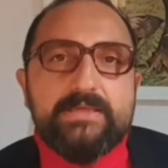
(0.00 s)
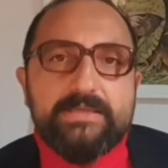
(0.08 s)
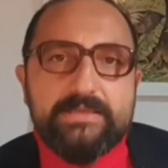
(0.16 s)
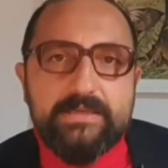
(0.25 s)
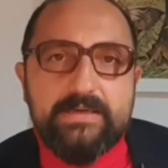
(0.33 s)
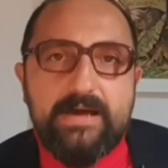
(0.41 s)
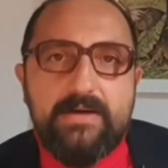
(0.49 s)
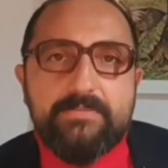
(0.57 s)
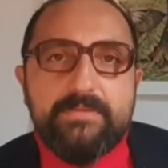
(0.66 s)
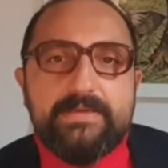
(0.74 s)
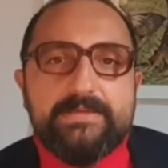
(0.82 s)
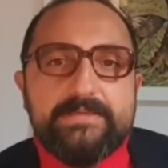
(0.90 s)

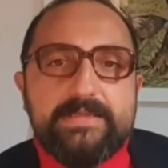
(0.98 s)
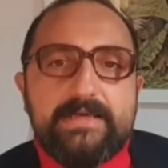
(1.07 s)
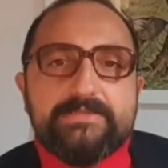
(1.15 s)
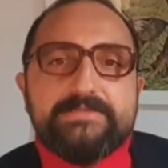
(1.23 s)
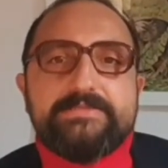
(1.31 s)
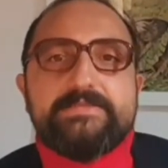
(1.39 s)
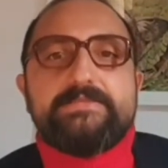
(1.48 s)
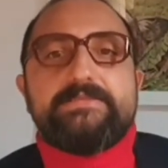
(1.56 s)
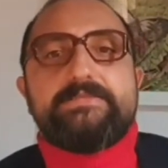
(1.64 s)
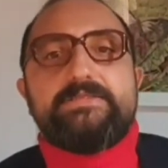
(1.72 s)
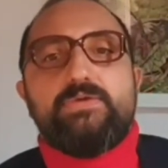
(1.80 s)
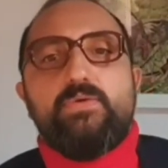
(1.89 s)
Income
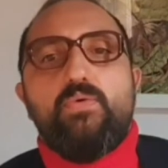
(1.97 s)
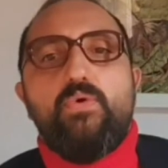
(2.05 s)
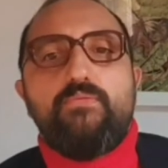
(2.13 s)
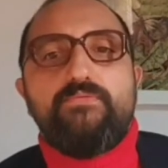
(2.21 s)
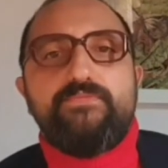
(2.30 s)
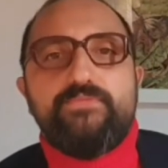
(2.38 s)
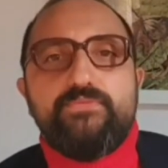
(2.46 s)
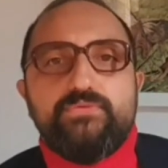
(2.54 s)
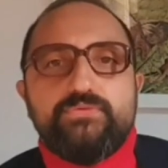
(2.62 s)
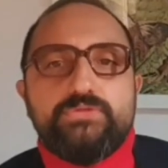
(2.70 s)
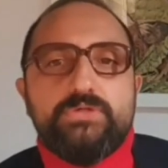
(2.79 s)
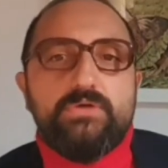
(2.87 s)
elasticity of
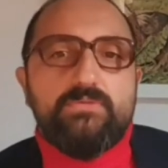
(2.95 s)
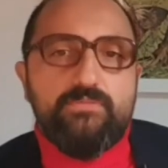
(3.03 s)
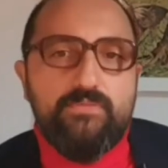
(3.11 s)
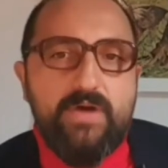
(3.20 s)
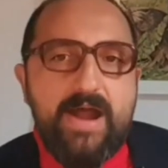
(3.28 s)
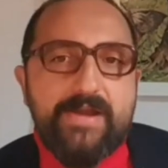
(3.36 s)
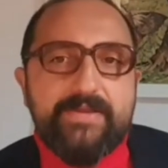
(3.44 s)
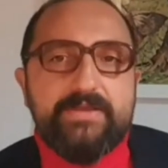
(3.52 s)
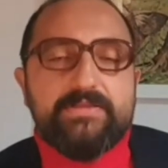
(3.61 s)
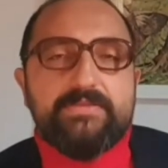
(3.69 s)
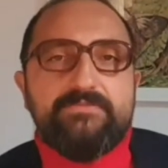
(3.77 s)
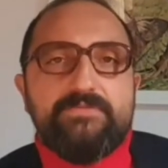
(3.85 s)
food
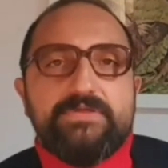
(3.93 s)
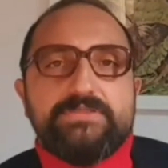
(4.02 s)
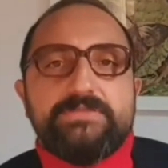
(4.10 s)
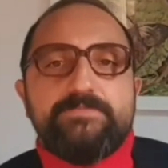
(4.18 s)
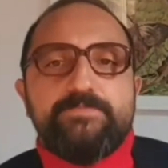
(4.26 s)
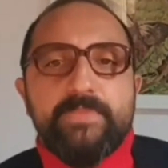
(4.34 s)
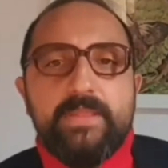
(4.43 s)
varies with